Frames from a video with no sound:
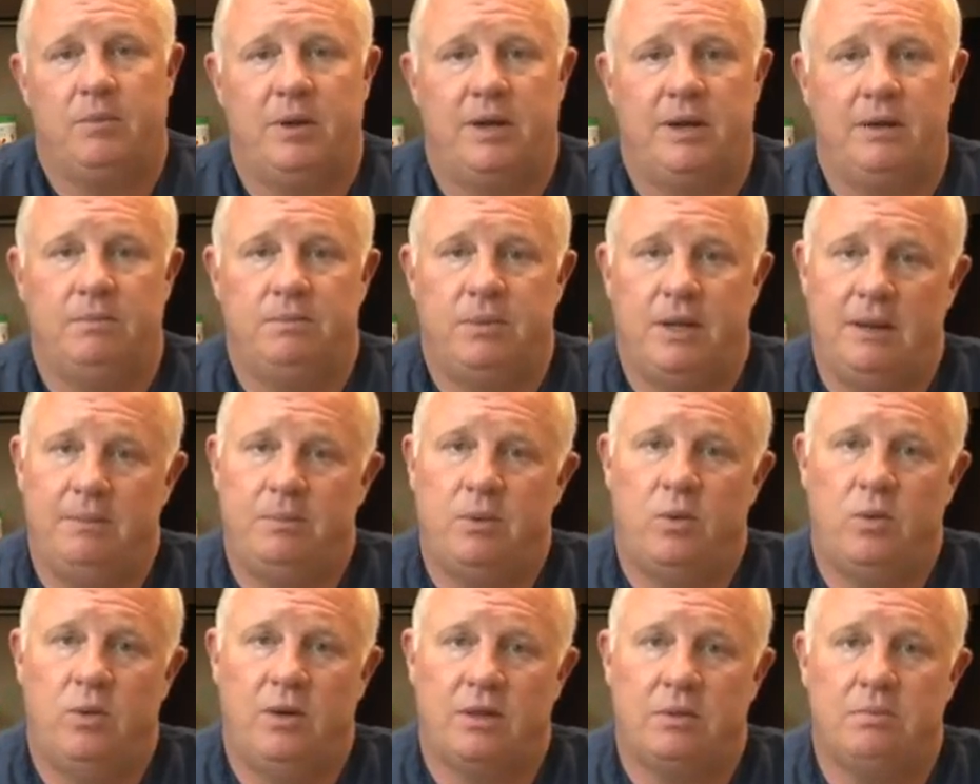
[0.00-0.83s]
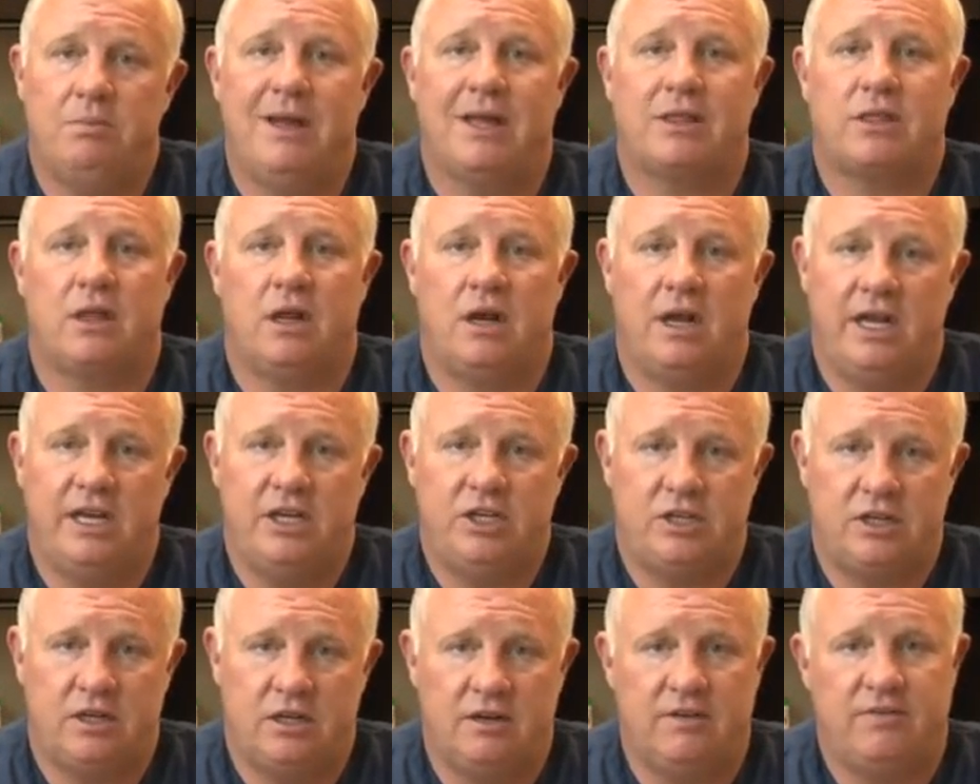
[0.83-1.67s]
But in people with
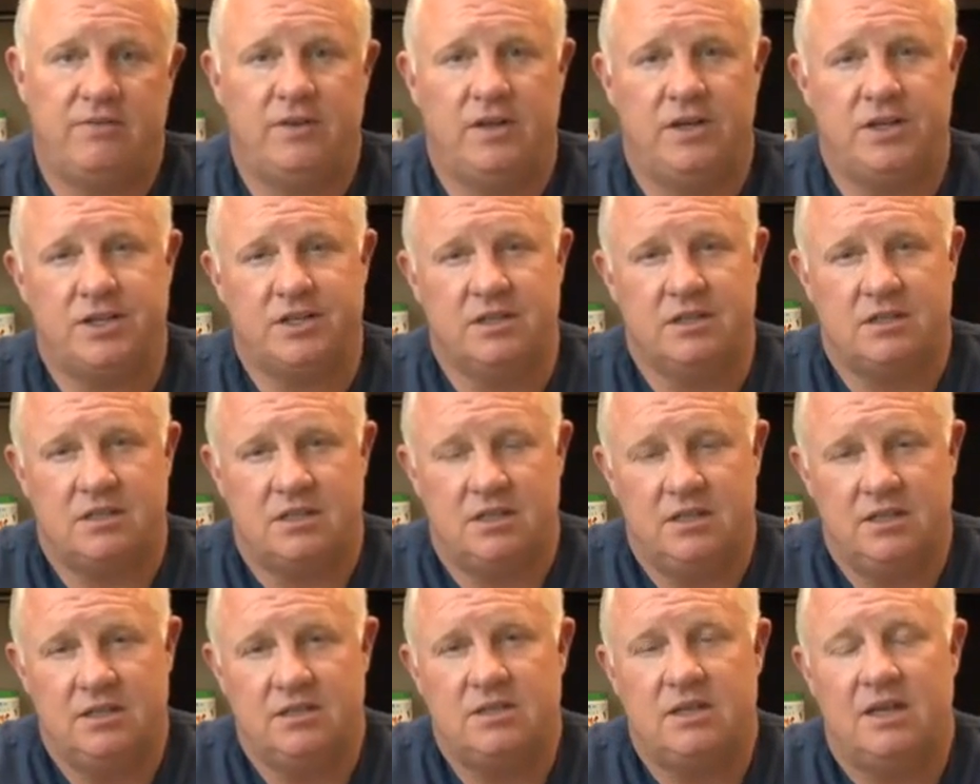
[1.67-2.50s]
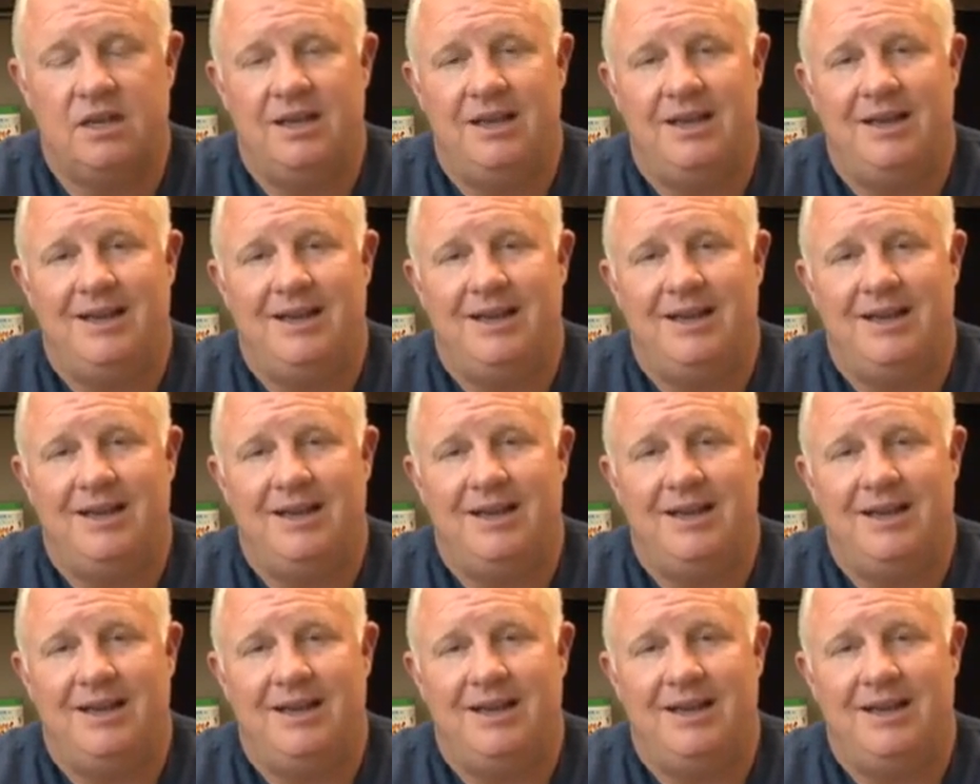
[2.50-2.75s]
methylation deficiencies,